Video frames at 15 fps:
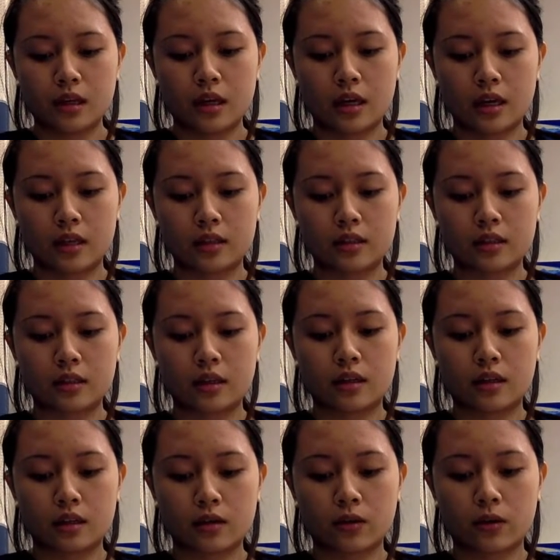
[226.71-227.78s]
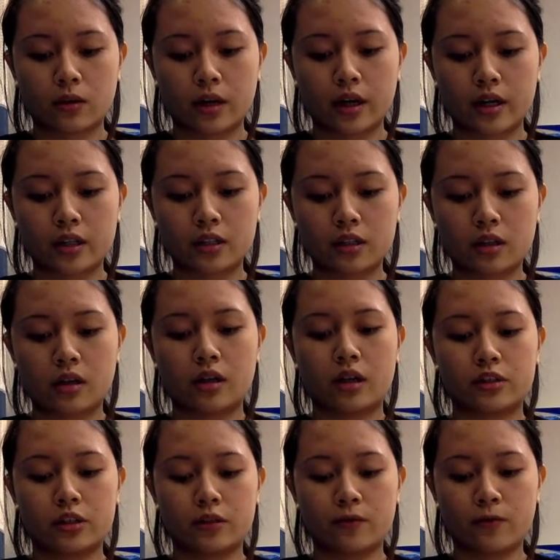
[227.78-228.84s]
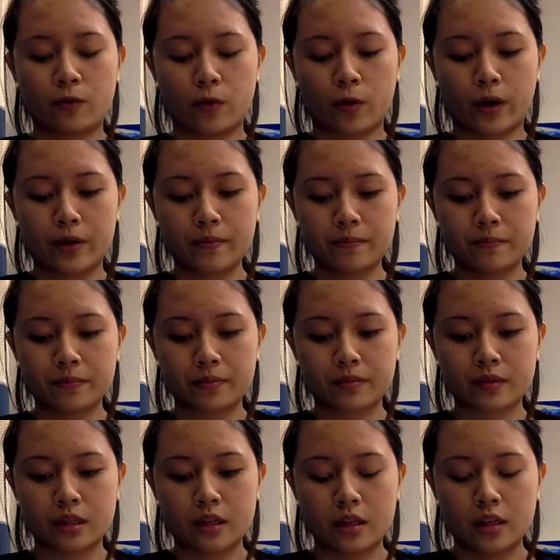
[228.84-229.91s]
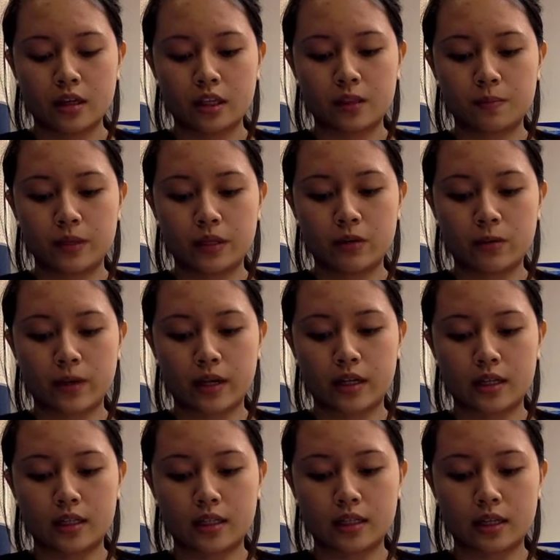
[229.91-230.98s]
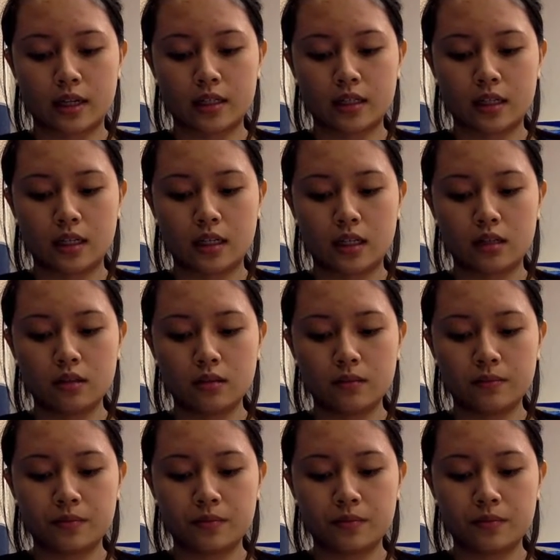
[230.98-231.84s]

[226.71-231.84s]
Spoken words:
His chloride is 104. His BUN is 19.